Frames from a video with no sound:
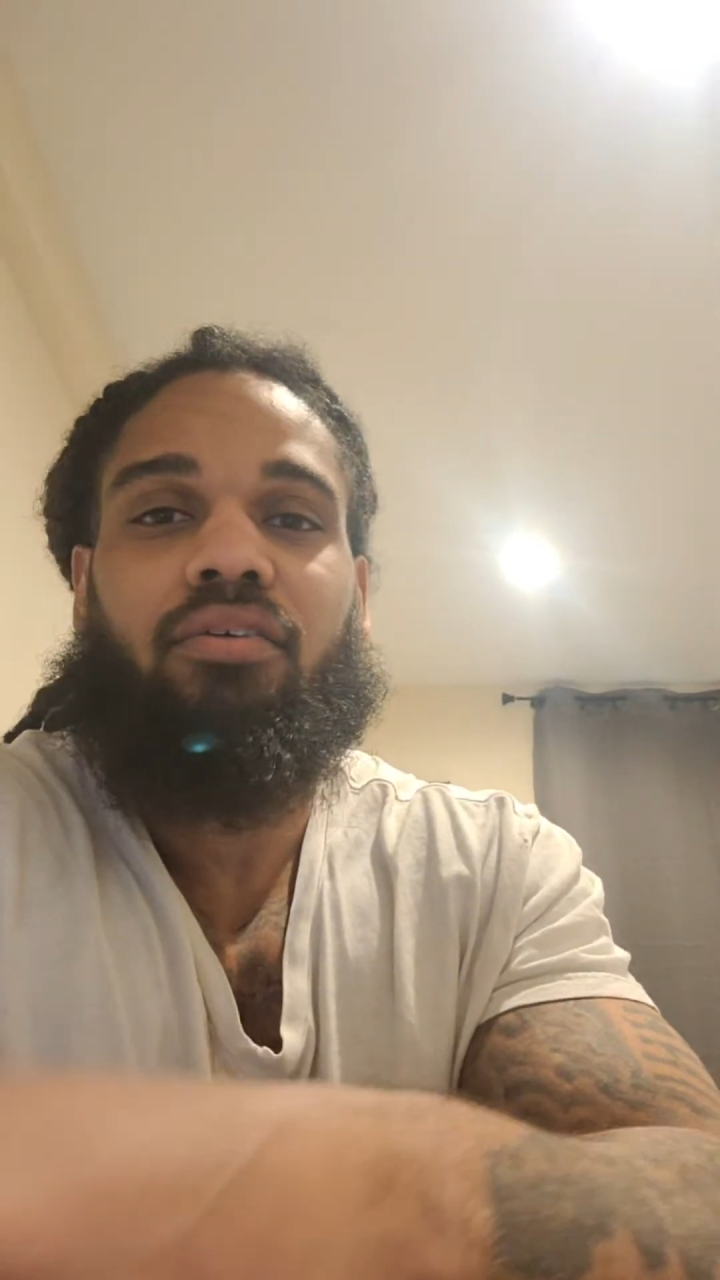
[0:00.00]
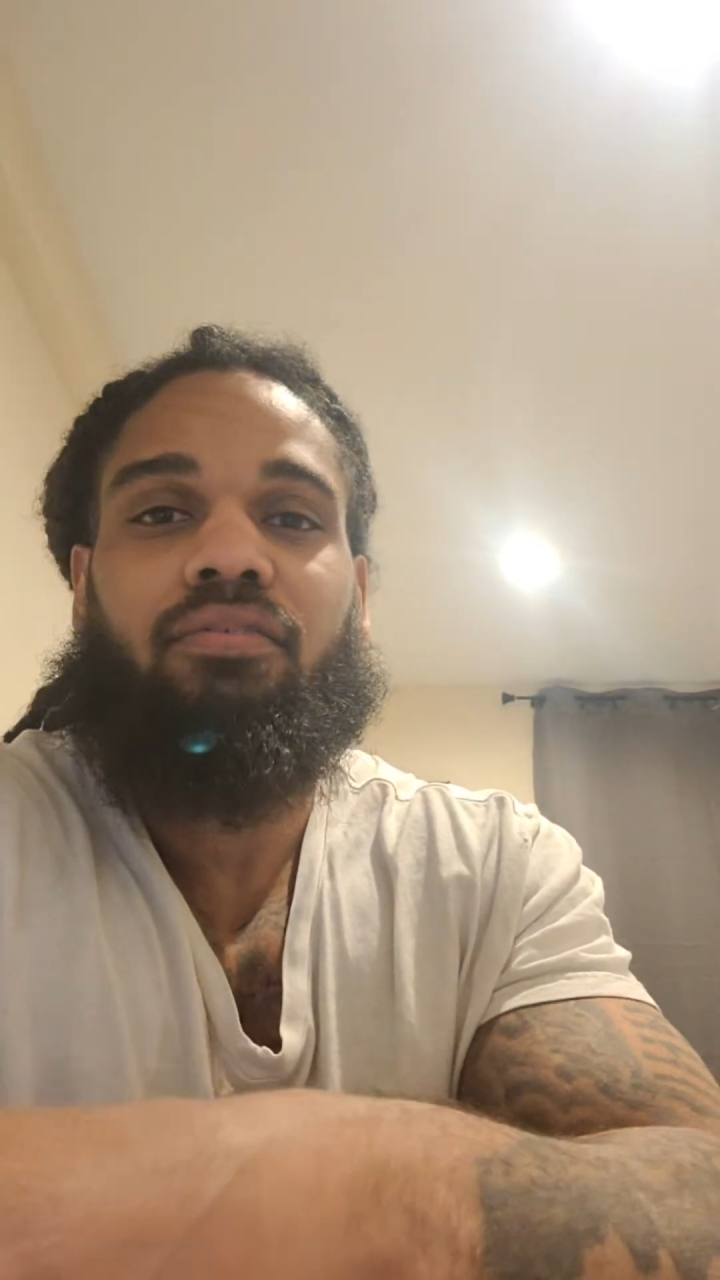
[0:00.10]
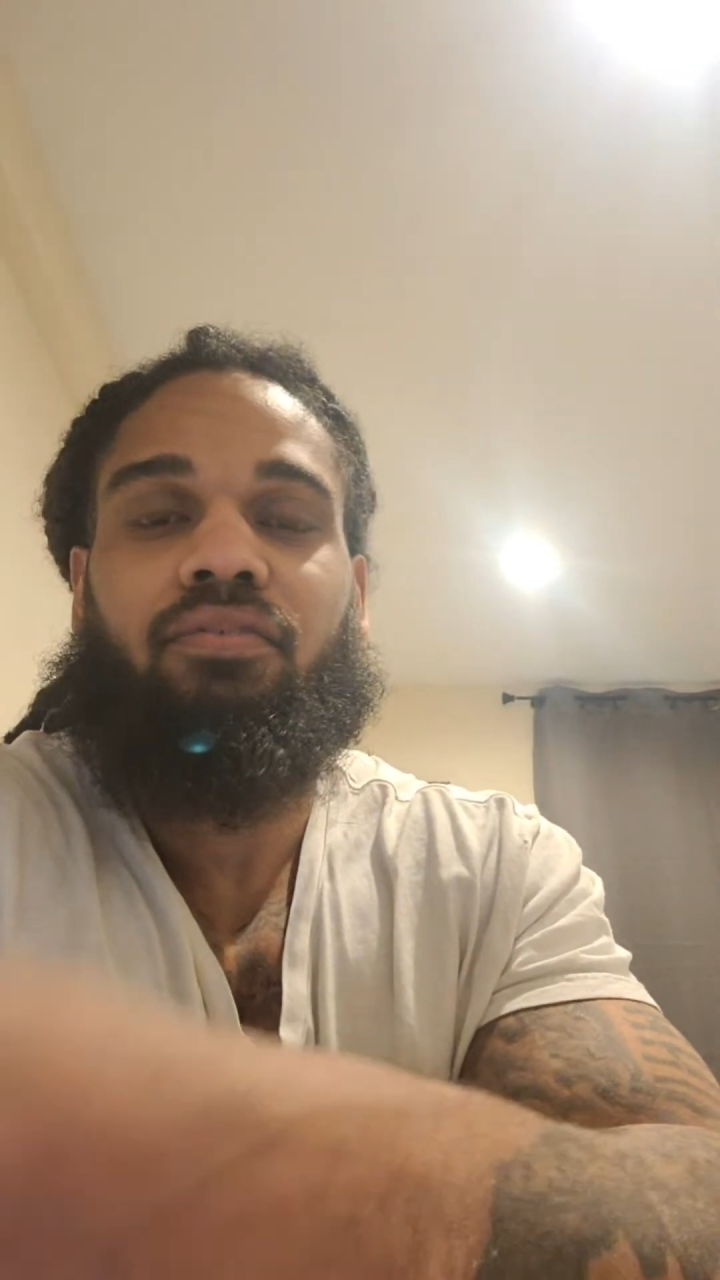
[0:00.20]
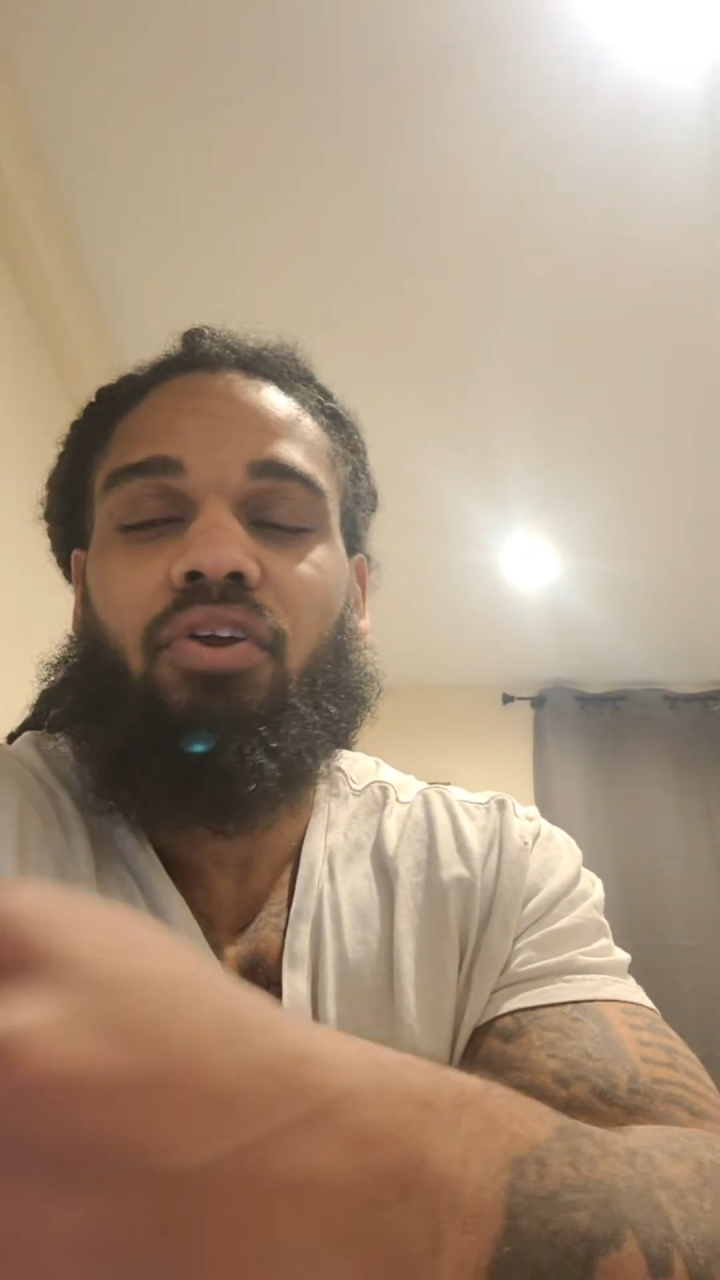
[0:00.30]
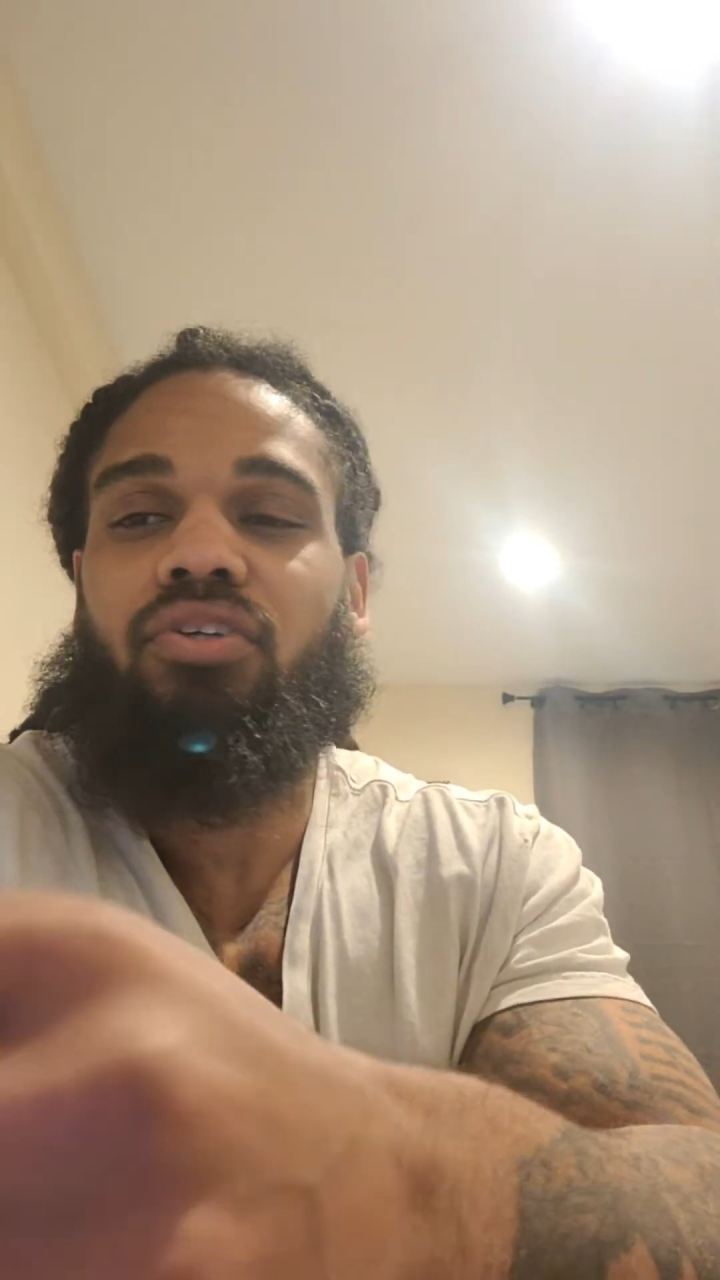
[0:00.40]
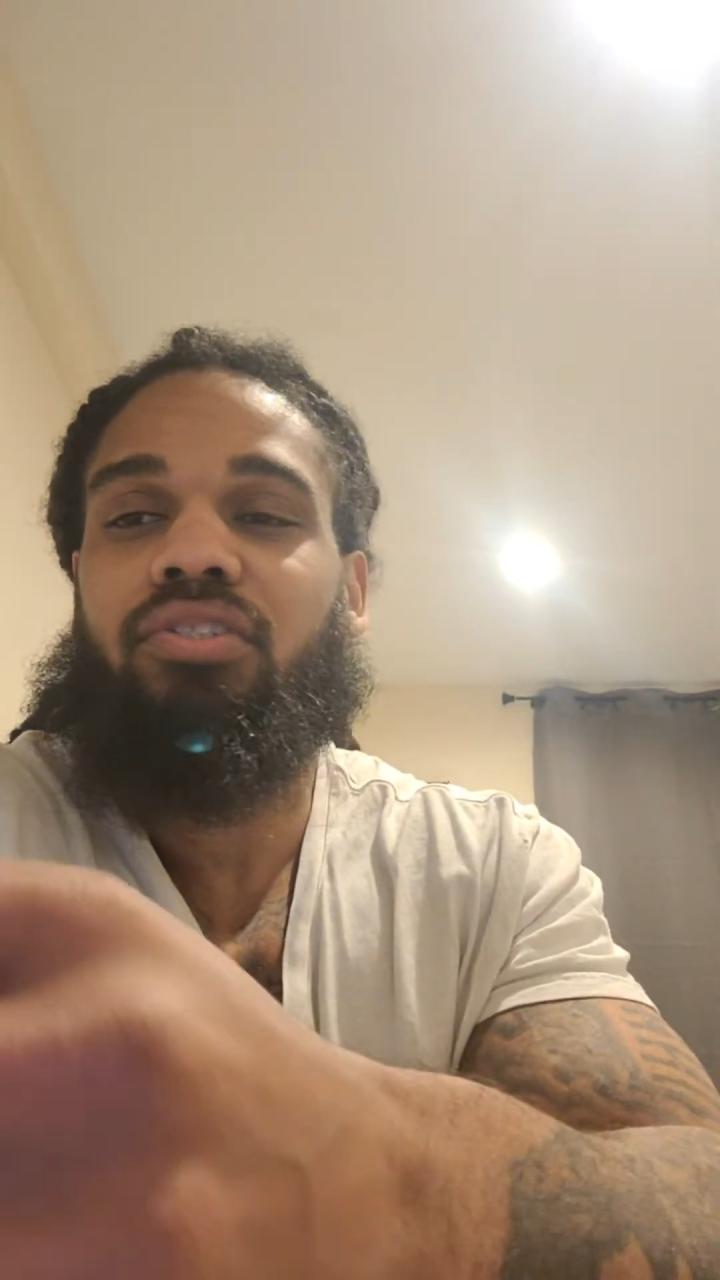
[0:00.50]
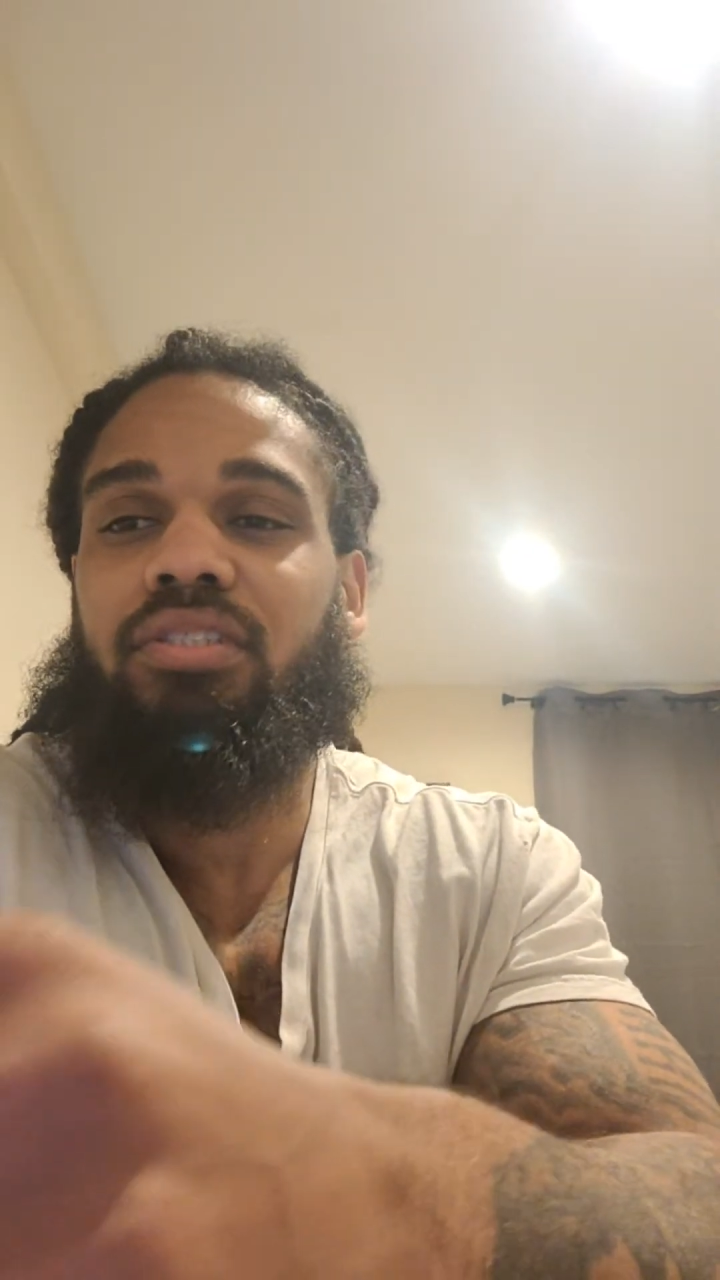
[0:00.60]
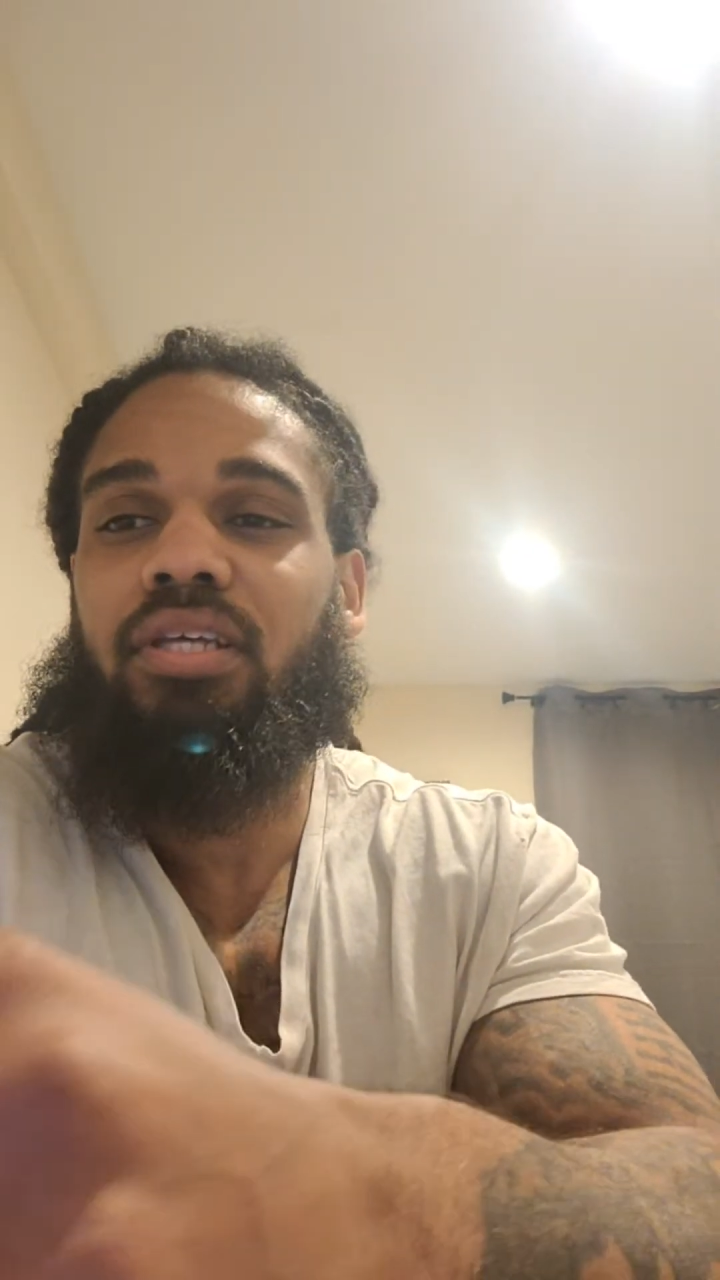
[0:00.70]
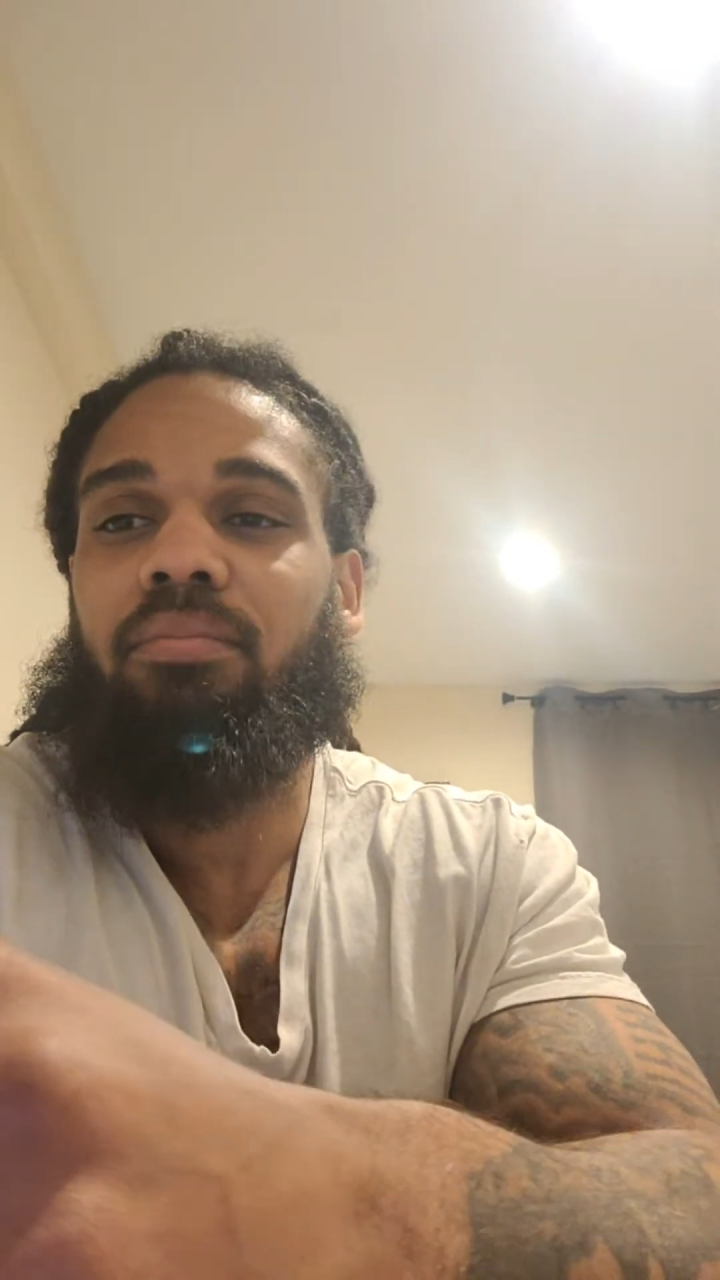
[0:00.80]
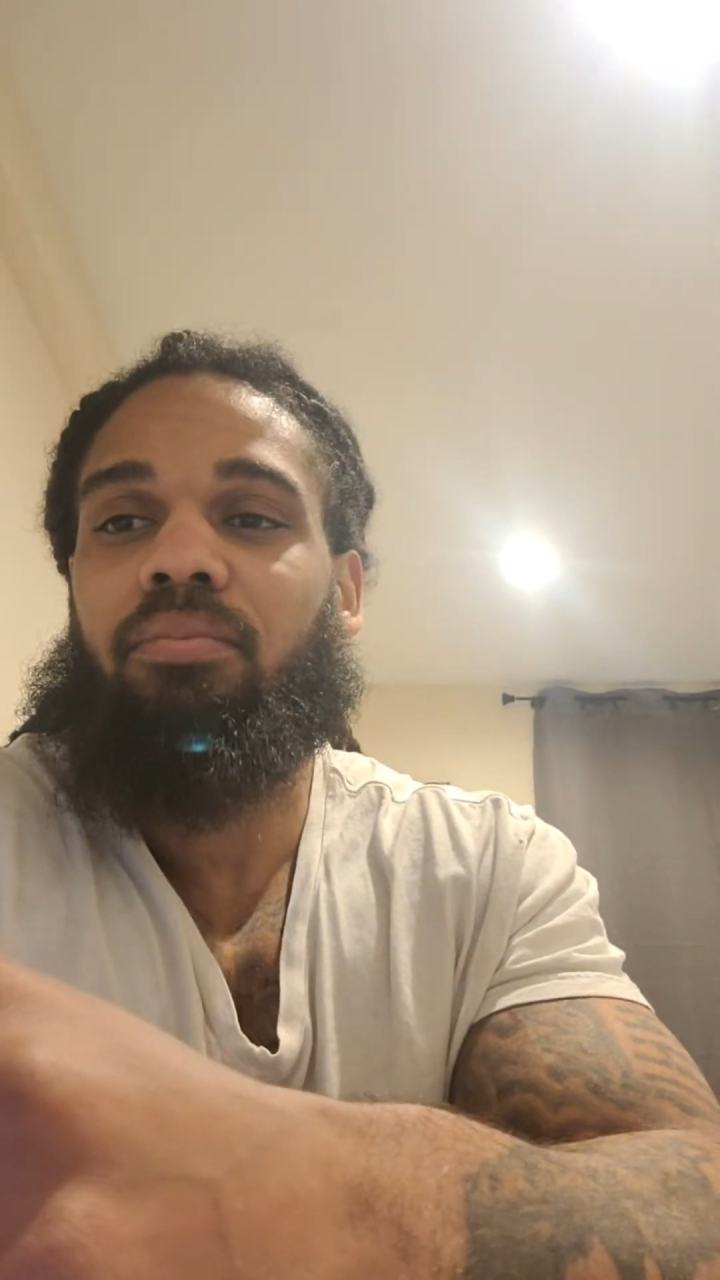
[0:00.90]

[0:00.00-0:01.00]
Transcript: first step,